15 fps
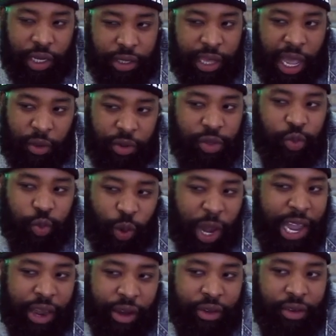Like that was
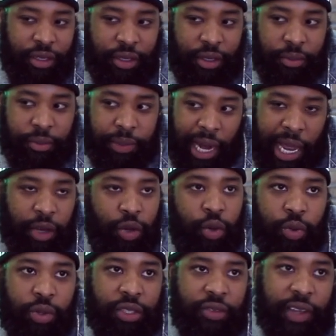weird, but I
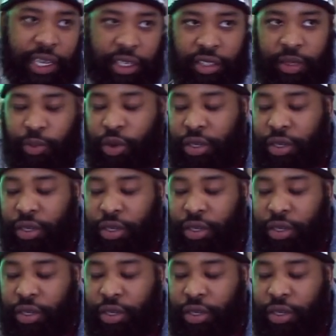knew it was fake. She